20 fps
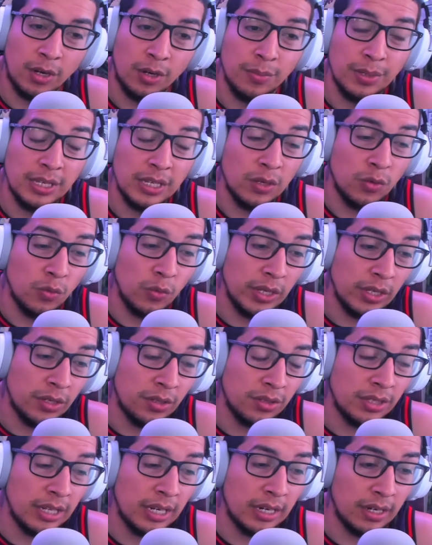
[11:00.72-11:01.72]
her being
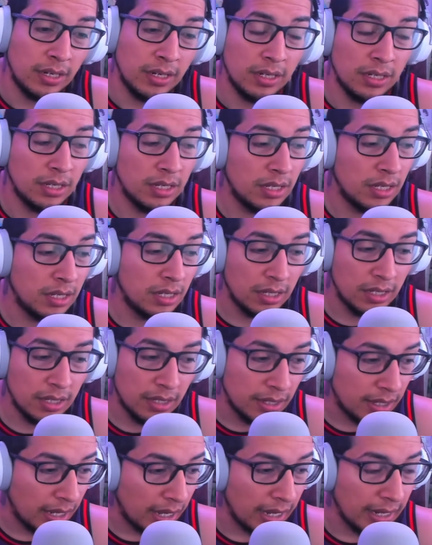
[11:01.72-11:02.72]
wheeled there.
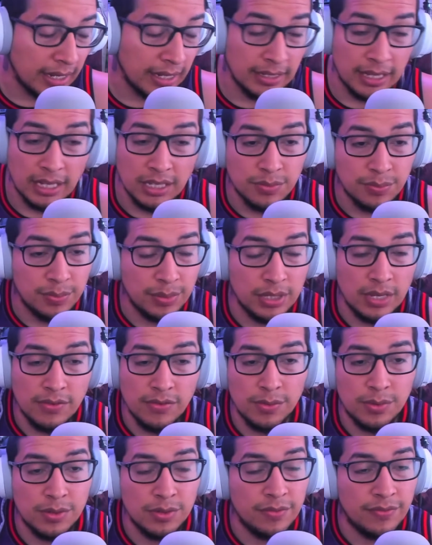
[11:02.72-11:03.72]
That's
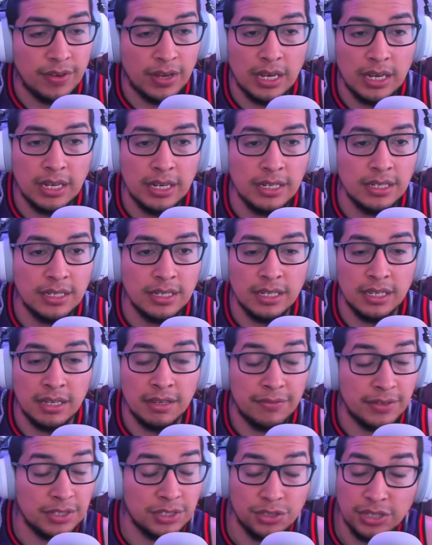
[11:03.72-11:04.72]
believable, fine.
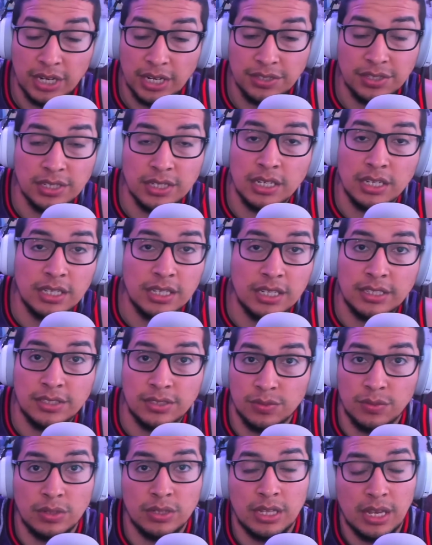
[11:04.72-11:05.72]
If it's Jessica,
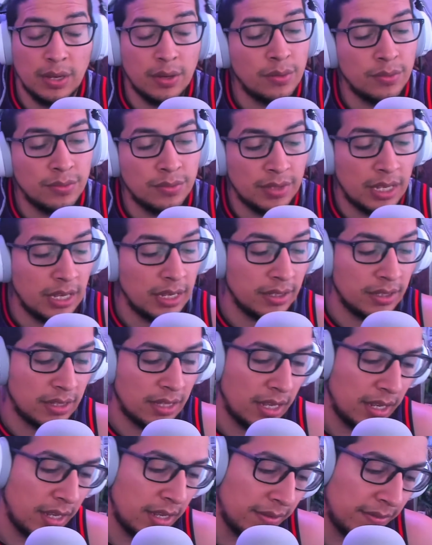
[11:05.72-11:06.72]
that's what they
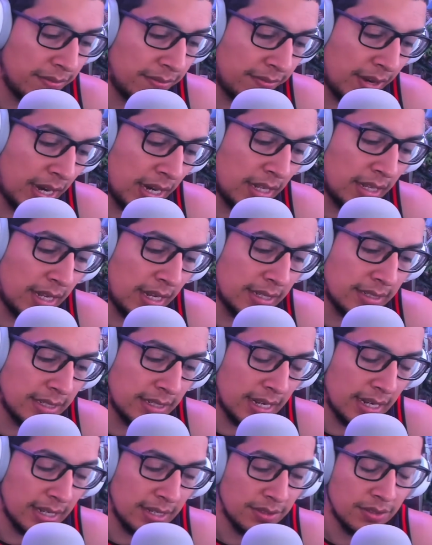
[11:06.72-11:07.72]
finalize
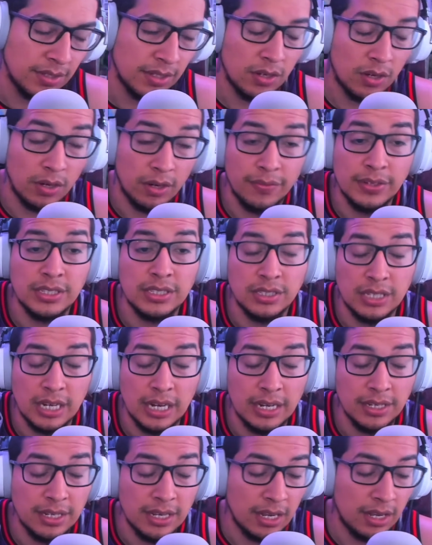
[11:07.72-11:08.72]
it as. Or if it's
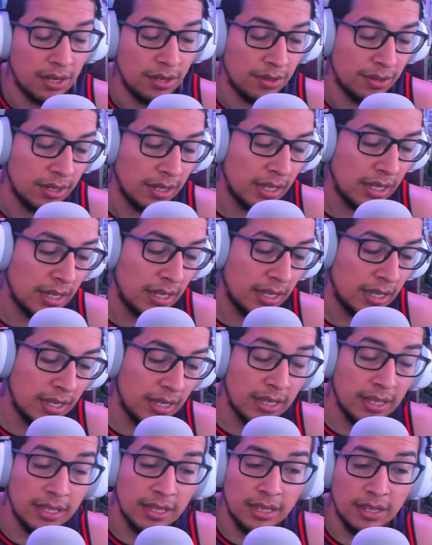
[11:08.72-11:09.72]
Danielle,
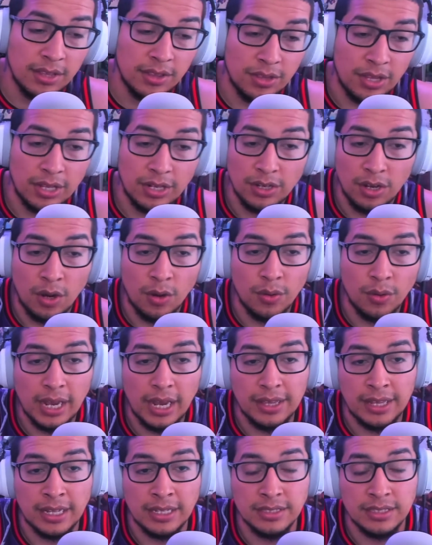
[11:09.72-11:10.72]
then
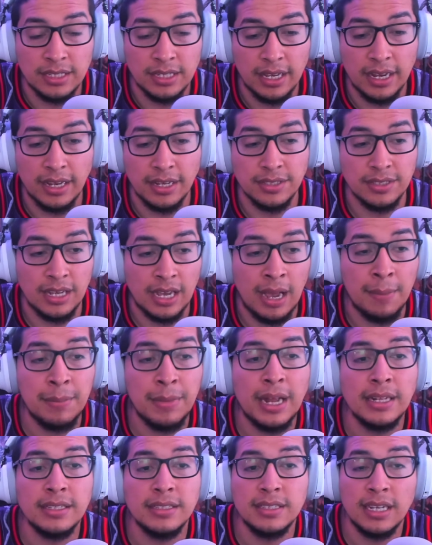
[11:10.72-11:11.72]
okay, that's the case. I'm
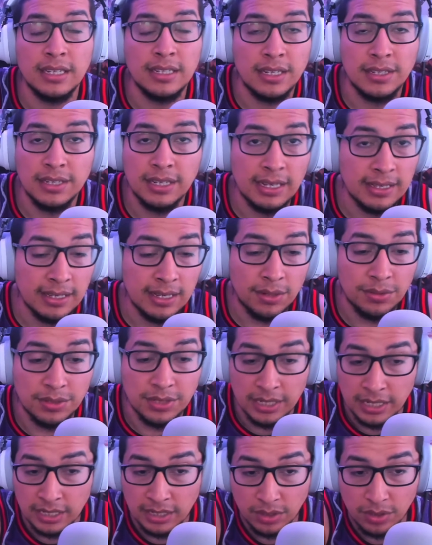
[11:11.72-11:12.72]
not saying that Danielle
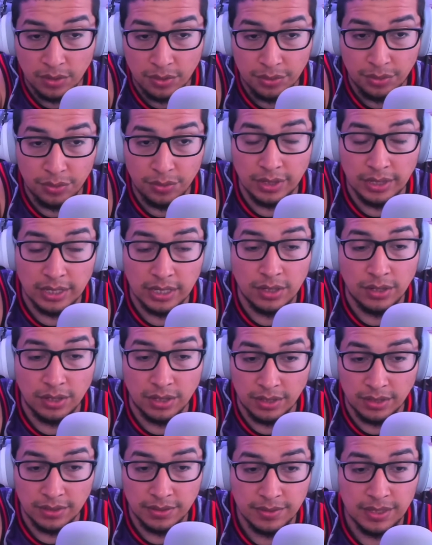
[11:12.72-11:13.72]
didn't go through and kill
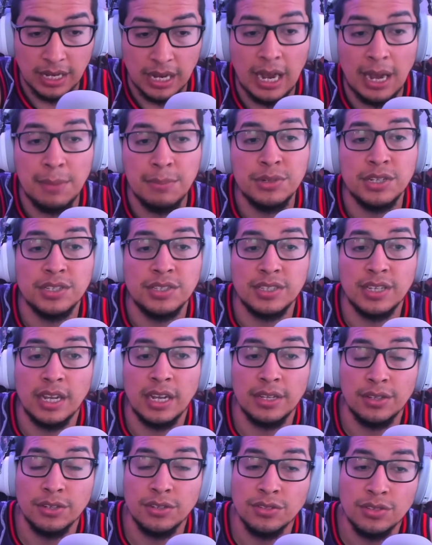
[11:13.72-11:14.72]
her. I'm just
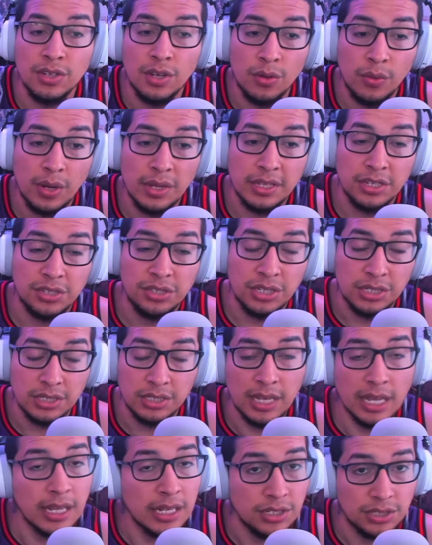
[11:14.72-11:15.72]
saying there's no way that she
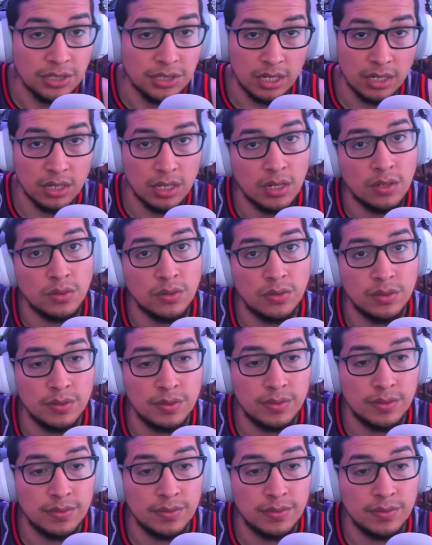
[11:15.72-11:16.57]
staged it alone.